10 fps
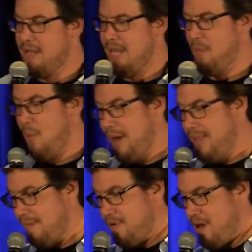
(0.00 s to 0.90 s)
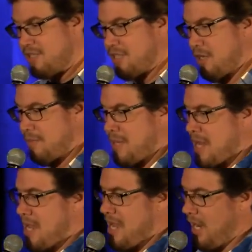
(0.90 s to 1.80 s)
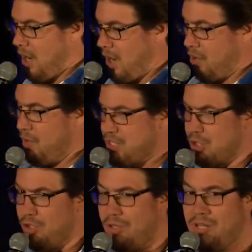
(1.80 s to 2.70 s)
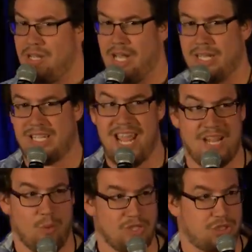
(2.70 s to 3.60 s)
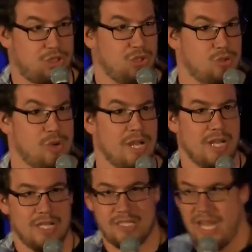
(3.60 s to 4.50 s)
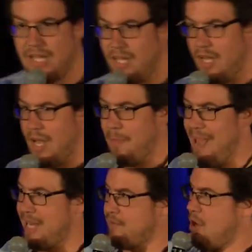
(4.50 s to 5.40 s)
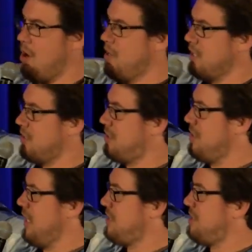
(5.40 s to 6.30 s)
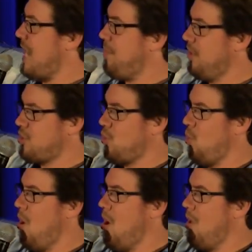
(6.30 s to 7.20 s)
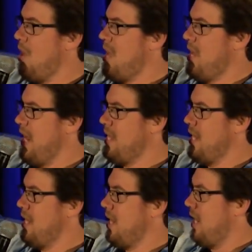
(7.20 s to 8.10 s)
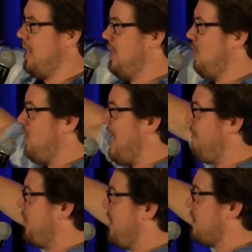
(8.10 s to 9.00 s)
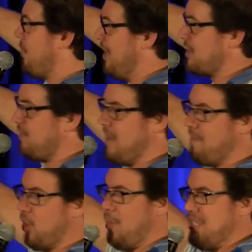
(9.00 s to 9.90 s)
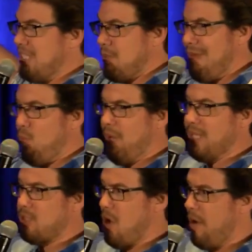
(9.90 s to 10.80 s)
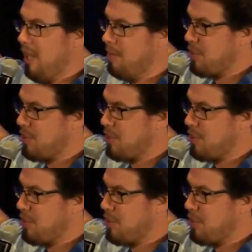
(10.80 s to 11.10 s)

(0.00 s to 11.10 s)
And we wanted that for Hearthstone. And our original take was to take a, a pack of cards and, and staple it to the wall, and then every there's a bunch of envelopes, and each of them have one less card in them.